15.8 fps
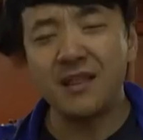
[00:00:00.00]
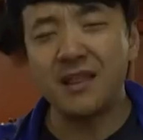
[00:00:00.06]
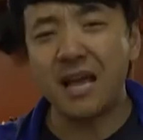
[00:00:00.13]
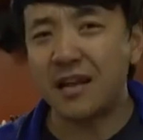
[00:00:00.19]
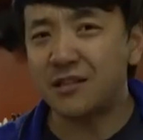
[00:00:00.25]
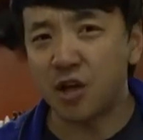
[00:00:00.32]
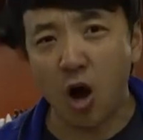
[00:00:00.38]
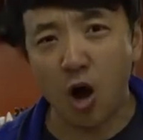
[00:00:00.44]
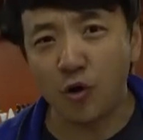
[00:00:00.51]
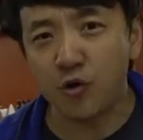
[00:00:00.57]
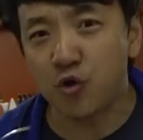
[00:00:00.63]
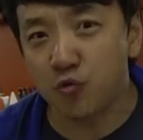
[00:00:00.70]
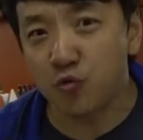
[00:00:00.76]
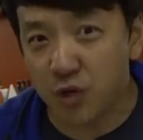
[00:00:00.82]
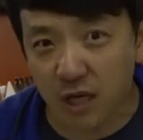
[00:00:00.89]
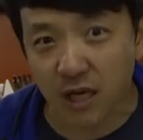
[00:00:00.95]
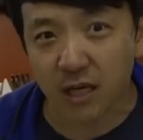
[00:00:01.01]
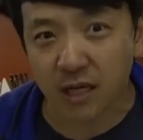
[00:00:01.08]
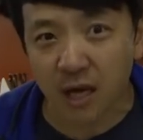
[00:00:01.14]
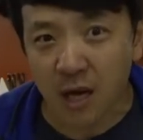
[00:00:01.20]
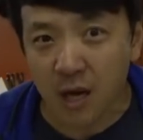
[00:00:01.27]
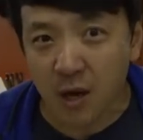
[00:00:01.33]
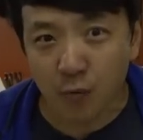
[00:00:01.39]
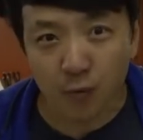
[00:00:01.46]
And that's all you need
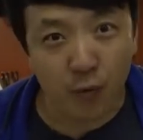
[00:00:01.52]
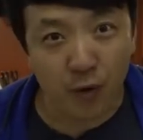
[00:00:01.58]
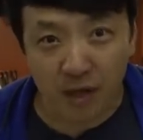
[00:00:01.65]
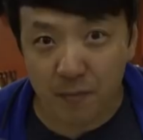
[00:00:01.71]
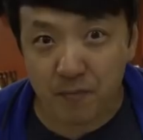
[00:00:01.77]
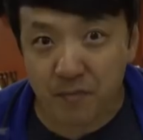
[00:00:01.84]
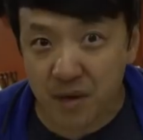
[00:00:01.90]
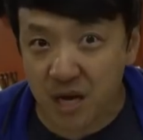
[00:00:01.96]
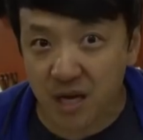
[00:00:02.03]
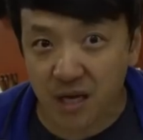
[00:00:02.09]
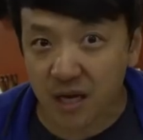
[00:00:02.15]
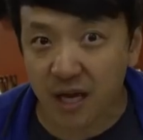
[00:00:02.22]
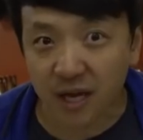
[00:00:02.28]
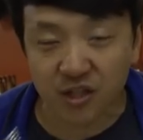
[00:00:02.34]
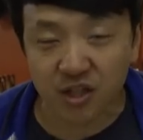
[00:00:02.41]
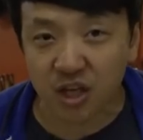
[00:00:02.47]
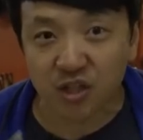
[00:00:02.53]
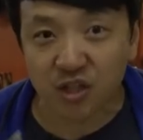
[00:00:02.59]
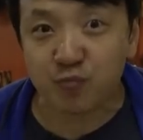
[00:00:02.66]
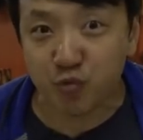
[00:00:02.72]
when the meat is, is